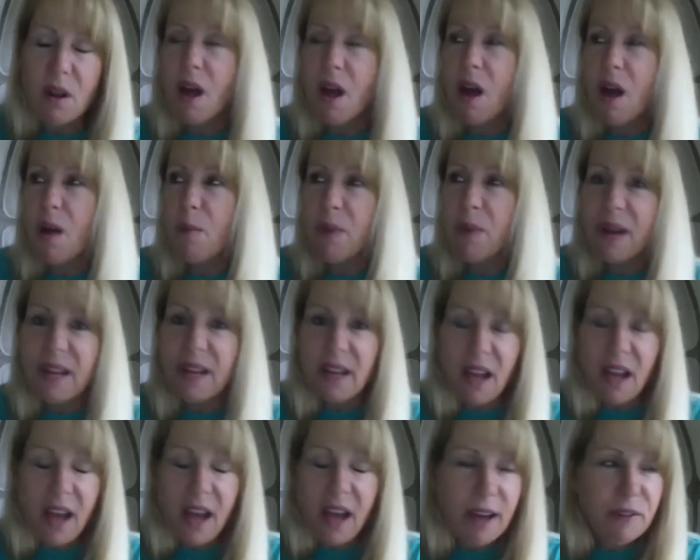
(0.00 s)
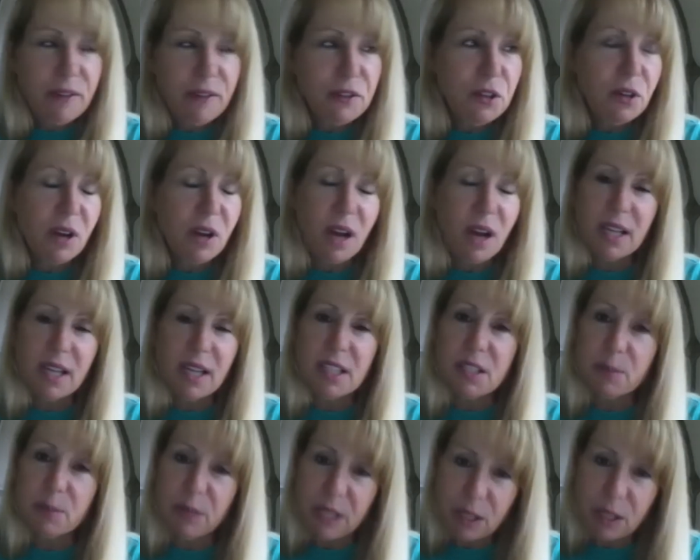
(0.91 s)
but after I
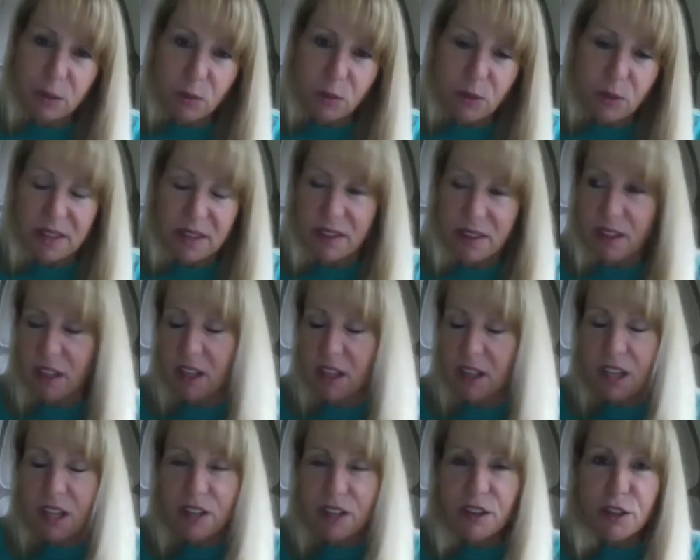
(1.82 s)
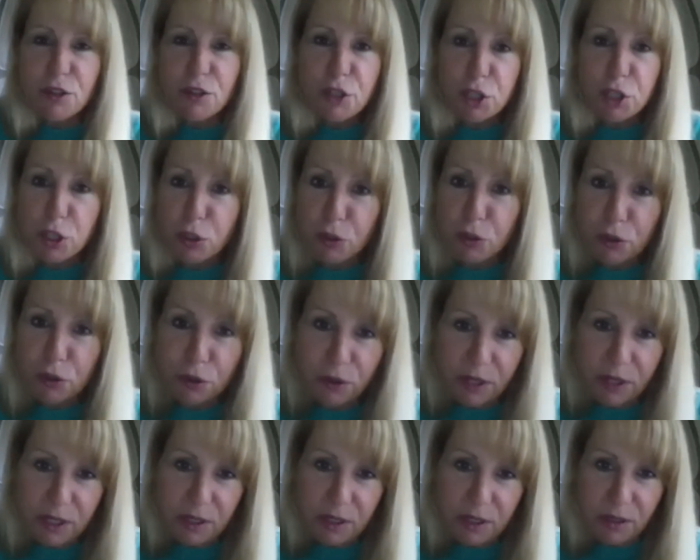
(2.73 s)
speak with the
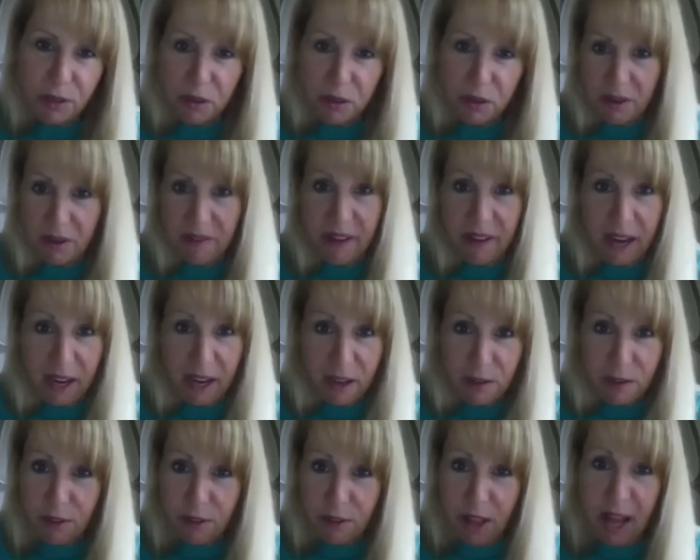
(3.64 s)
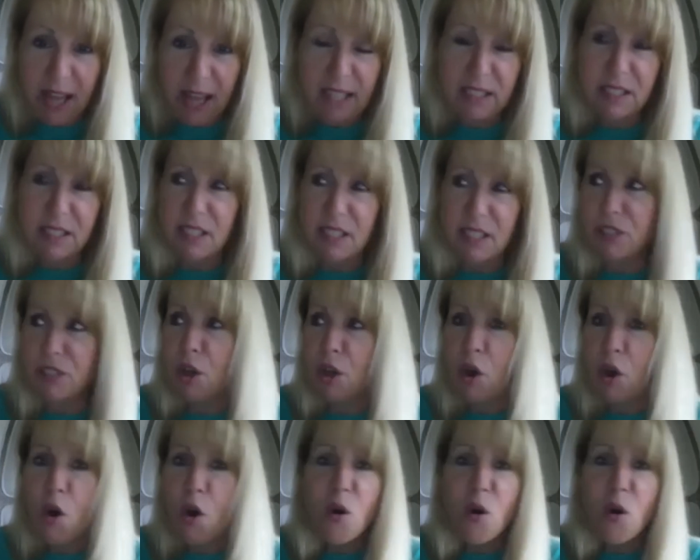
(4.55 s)
children who have anaphylaxis mm-hmm.
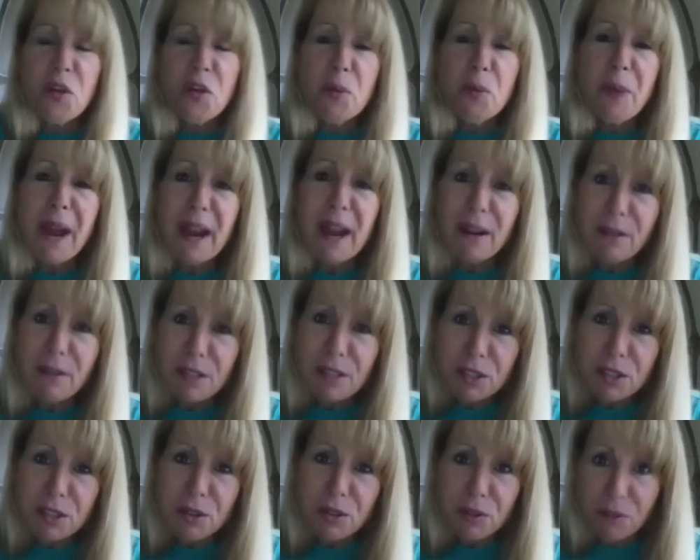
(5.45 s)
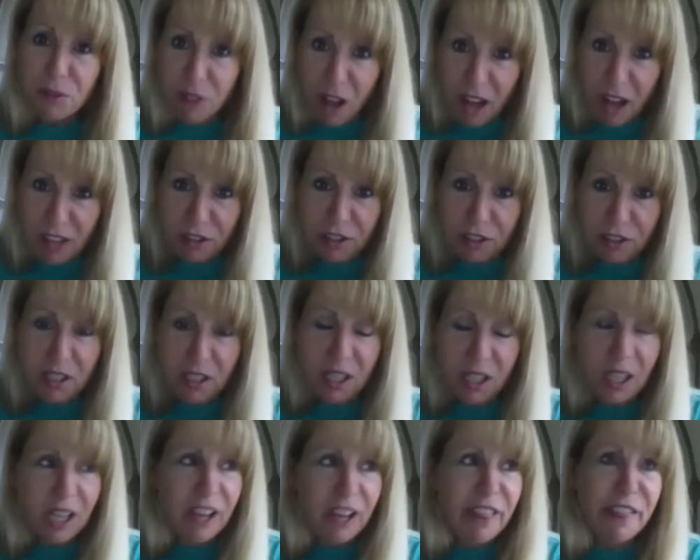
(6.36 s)
or the parents who've lost
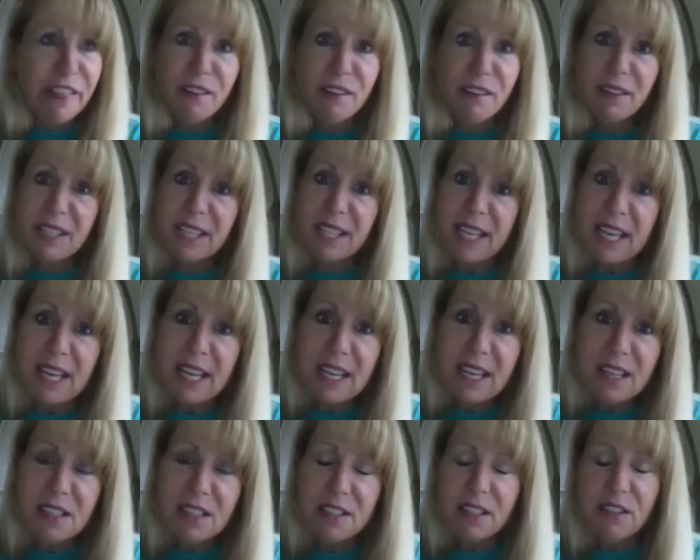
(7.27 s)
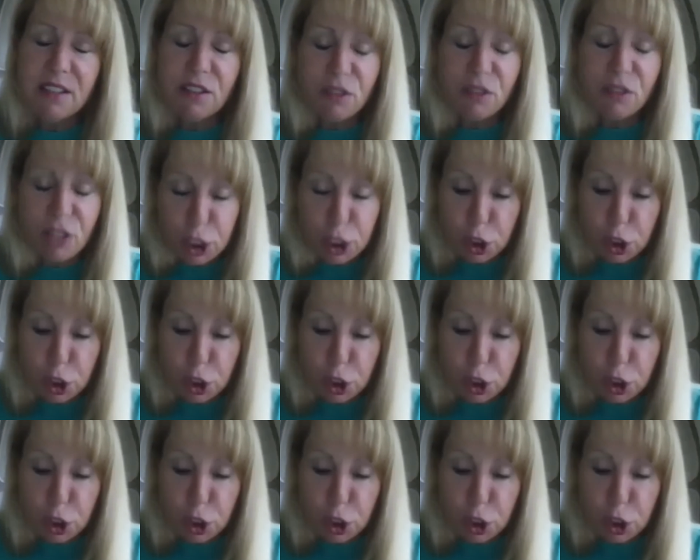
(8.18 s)
their kids and they're like,